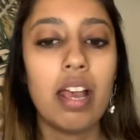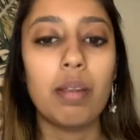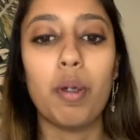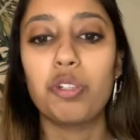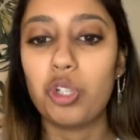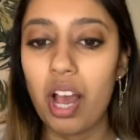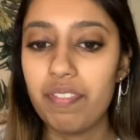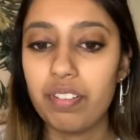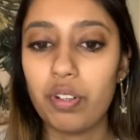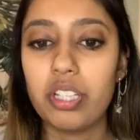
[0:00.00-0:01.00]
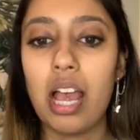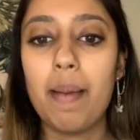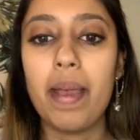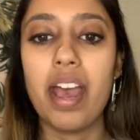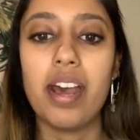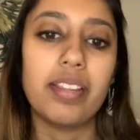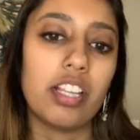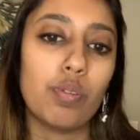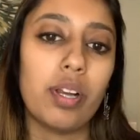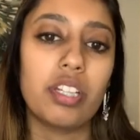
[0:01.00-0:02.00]
the most traffic for them, and
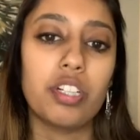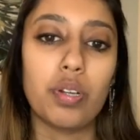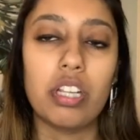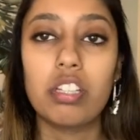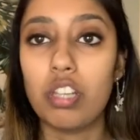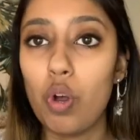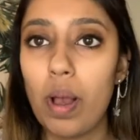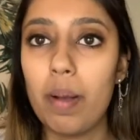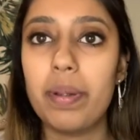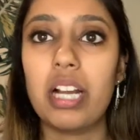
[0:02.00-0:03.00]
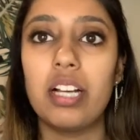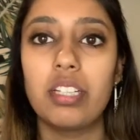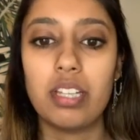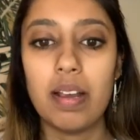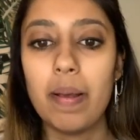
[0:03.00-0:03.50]
that's why they're doing so well, because